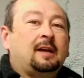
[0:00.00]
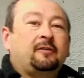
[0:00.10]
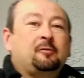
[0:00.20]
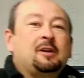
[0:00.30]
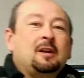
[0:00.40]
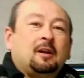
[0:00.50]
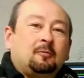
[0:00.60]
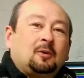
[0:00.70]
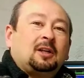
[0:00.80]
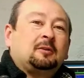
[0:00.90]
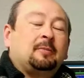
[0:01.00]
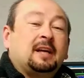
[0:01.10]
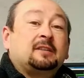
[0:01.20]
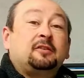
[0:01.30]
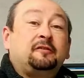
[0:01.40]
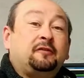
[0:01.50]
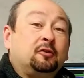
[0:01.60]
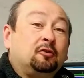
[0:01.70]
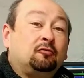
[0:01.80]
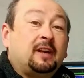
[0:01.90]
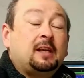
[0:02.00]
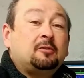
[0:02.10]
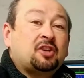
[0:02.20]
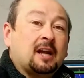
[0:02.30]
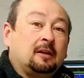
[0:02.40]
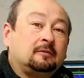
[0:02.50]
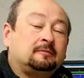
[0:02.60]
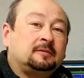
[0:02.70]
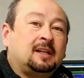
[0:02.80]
Hi everyone and welcome back to the Frugal Radio channel.